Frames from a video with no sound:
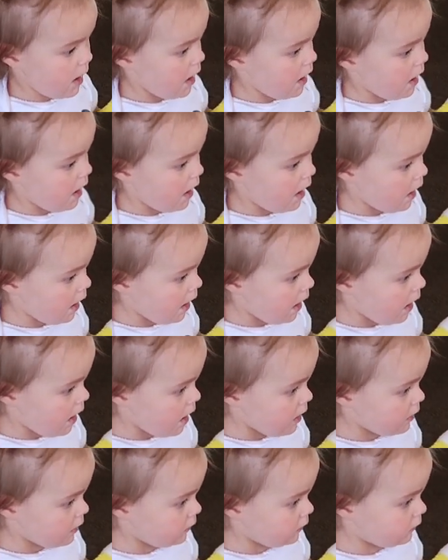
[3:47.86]

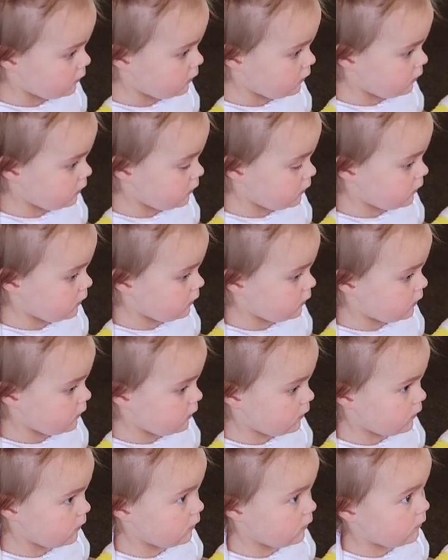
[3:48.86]

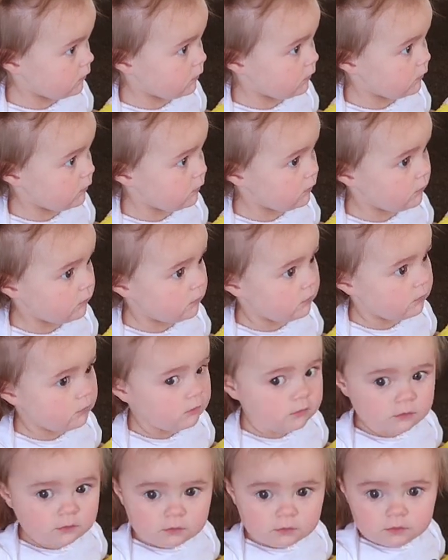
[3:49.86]

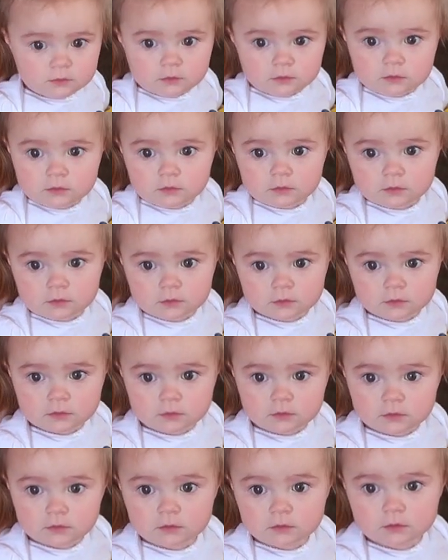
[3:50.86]

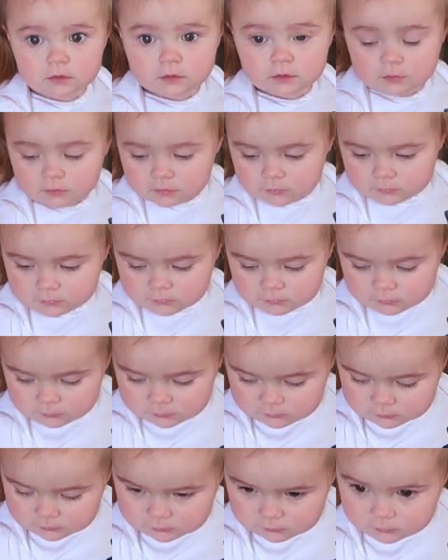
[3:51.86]

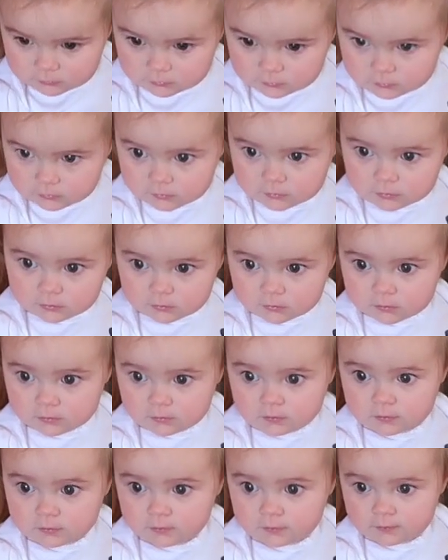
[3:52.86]

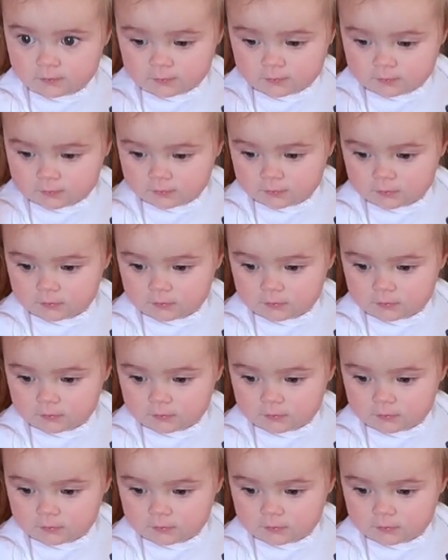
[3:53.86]
[no speech]